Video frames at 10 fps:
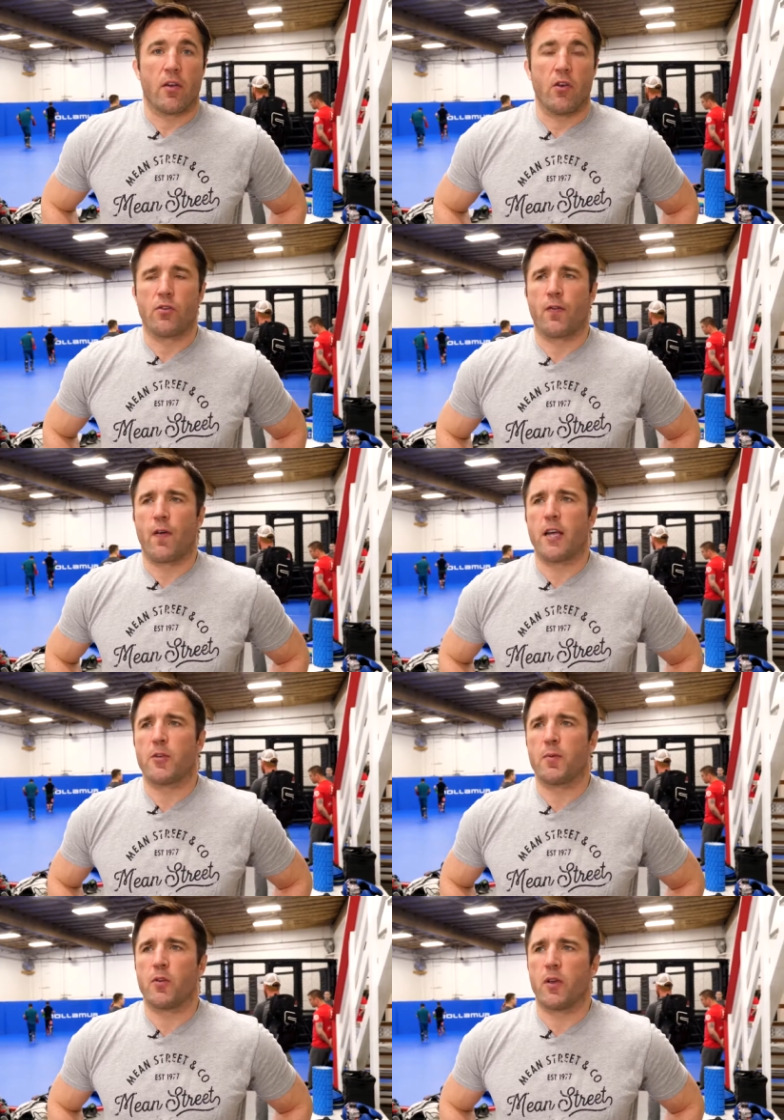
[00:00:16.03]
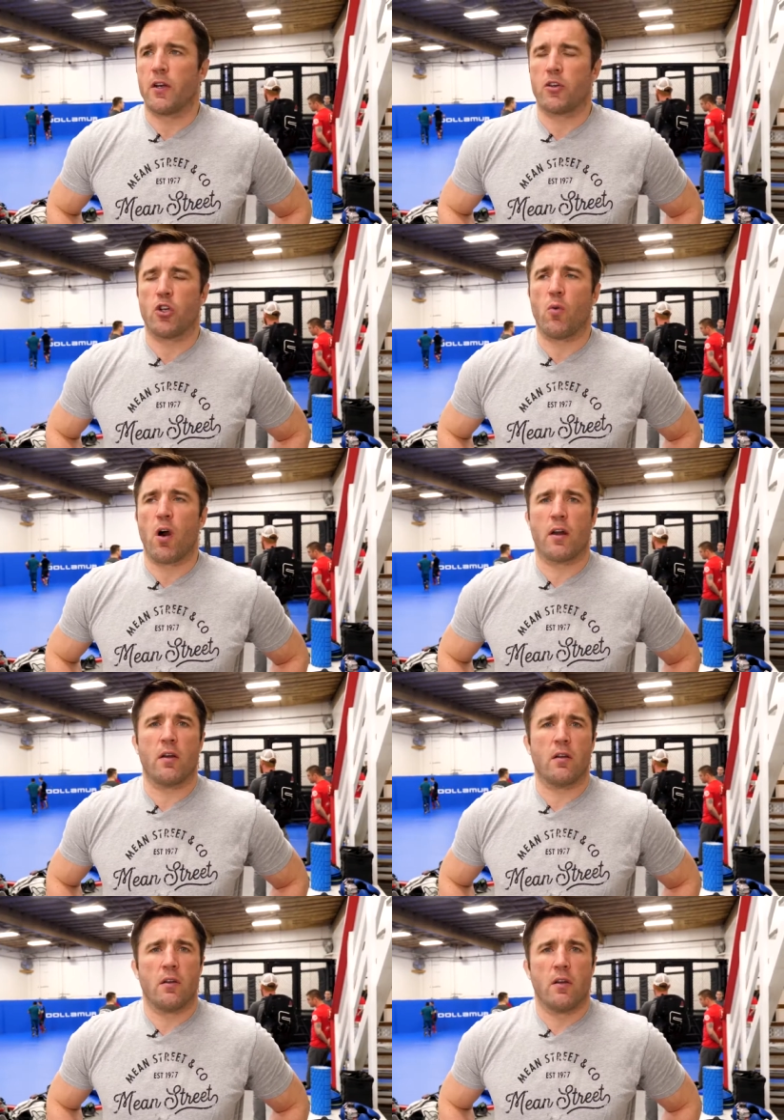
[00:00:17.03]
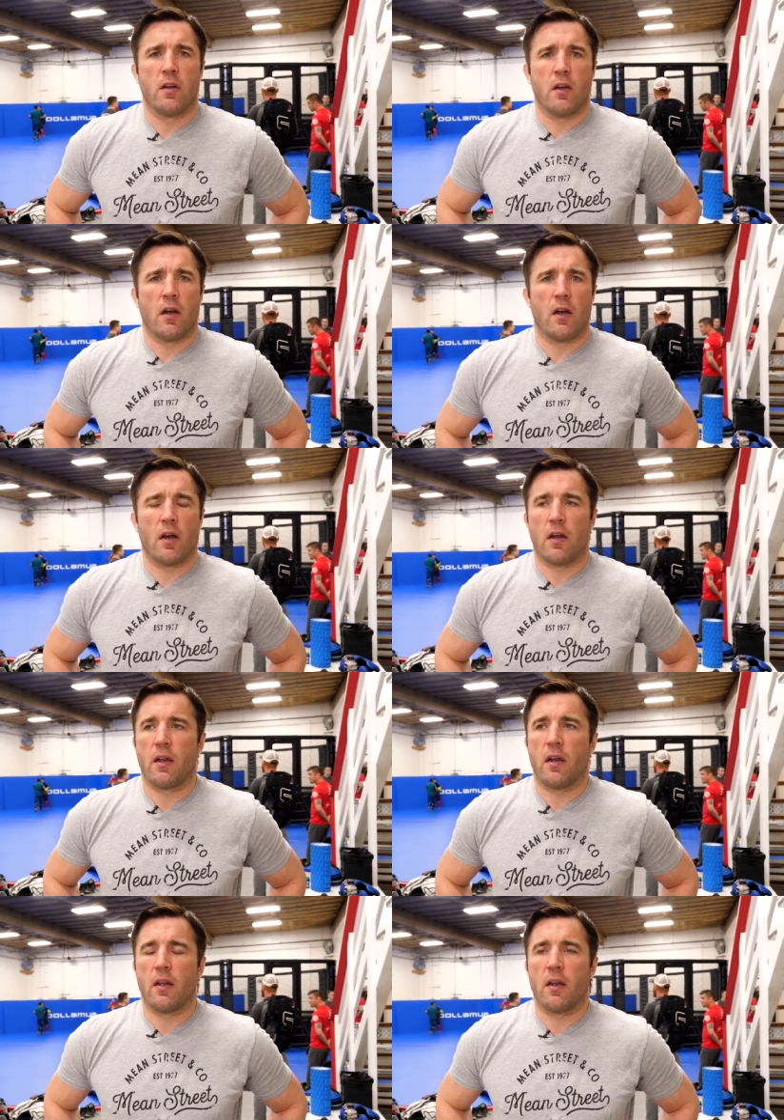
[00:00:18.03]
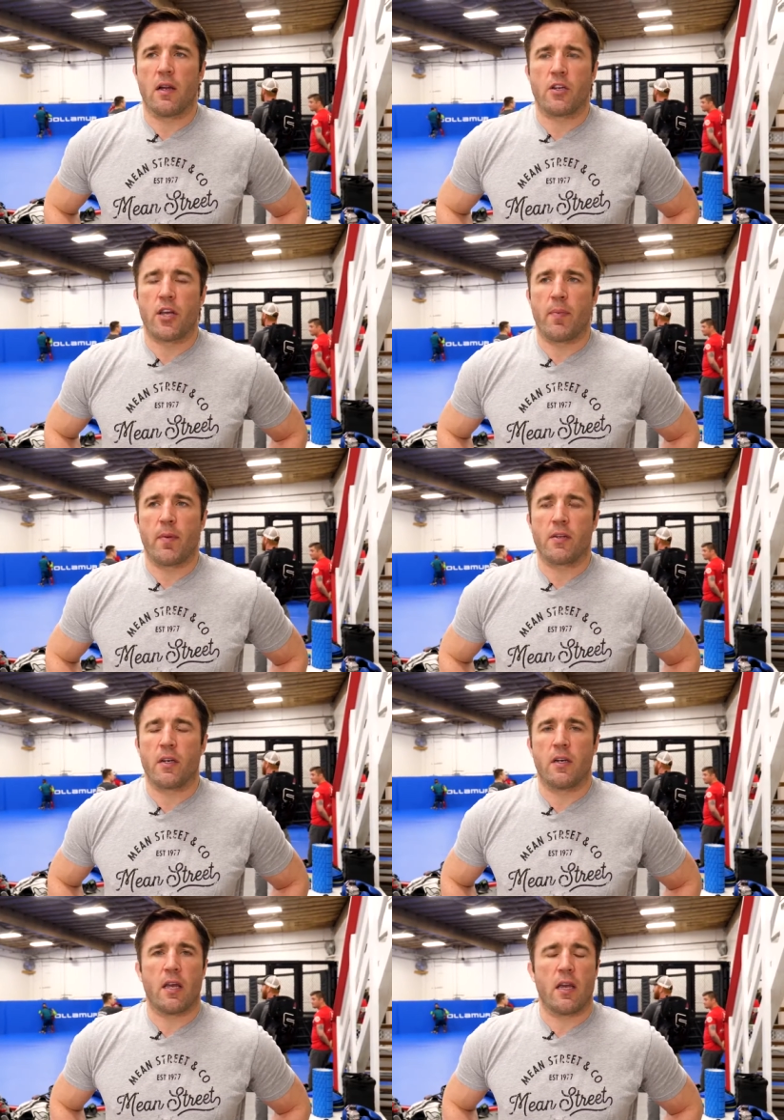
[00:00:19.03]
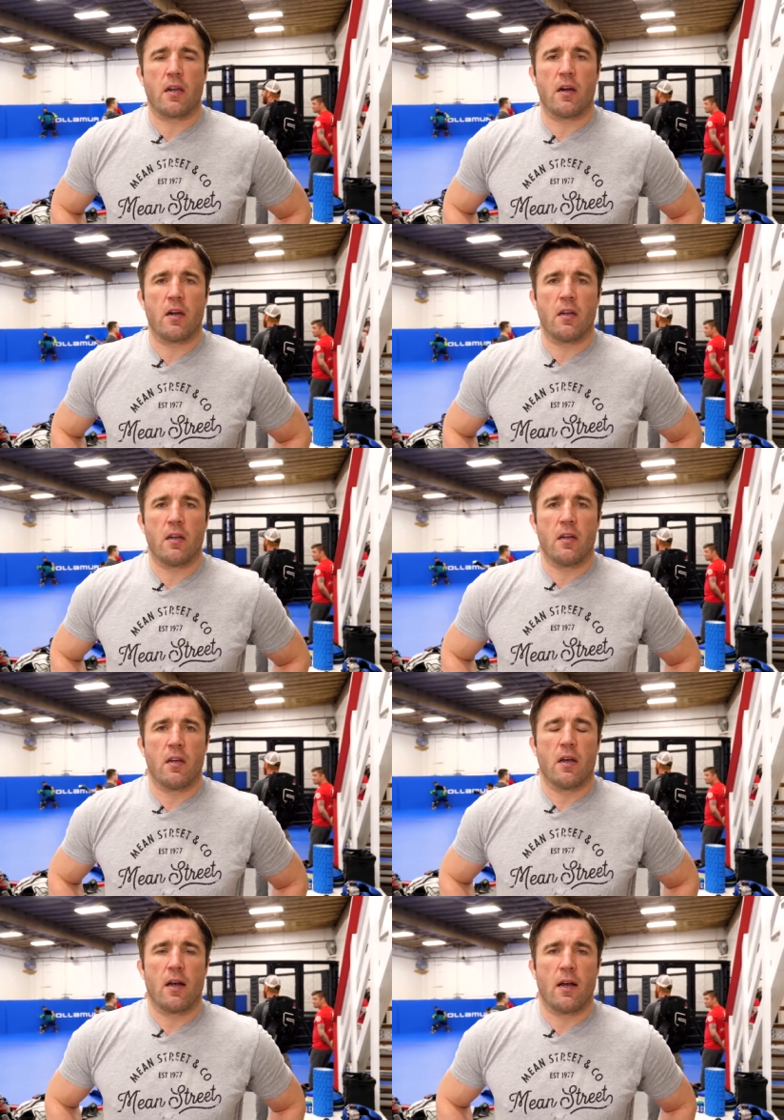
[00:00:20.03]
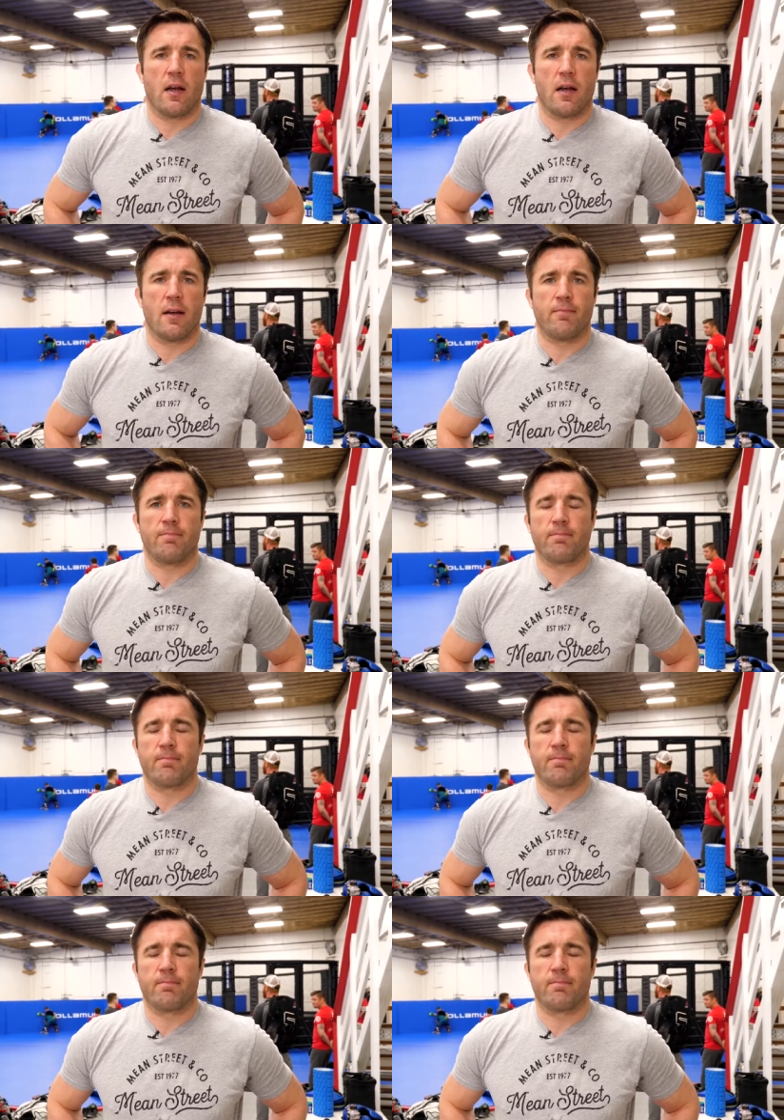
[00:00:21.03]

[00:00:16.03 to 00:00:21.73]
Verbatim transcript: Huge fights between you know Joanna, uh, not is going to take on. Uh,